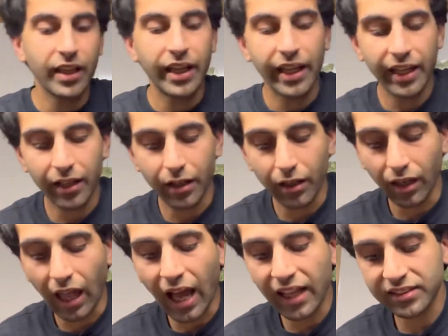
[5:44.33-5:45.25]
and
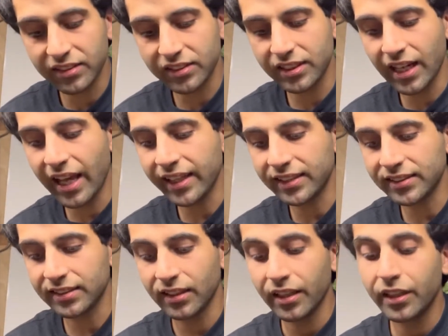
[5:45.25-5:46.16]
lots of
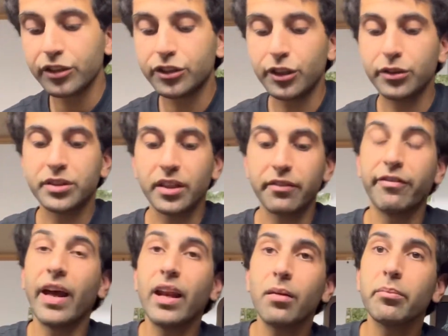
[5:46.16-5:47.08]
snakes, due to
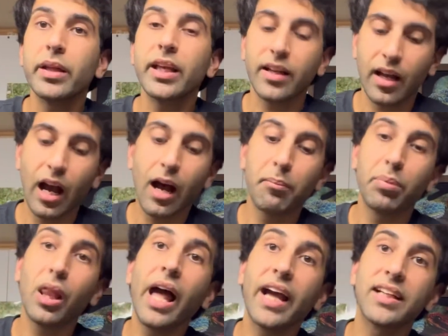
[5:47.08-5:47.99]
venom being
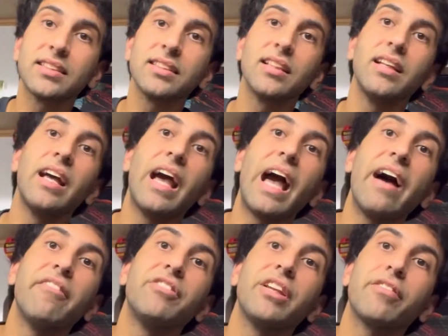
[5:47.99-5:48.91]
complex,
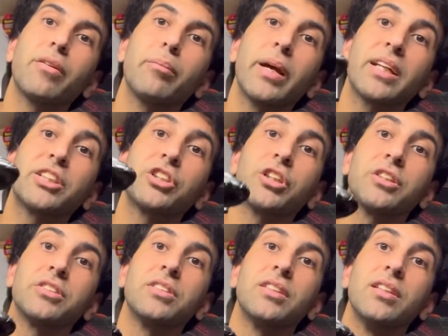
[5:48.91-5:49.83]
have different
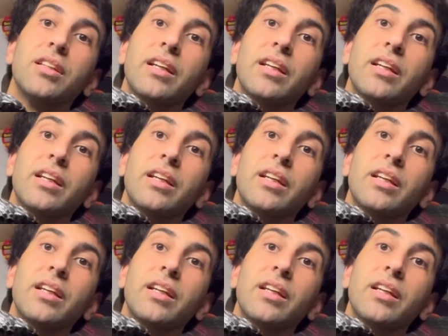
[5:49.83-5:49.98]
mixtures.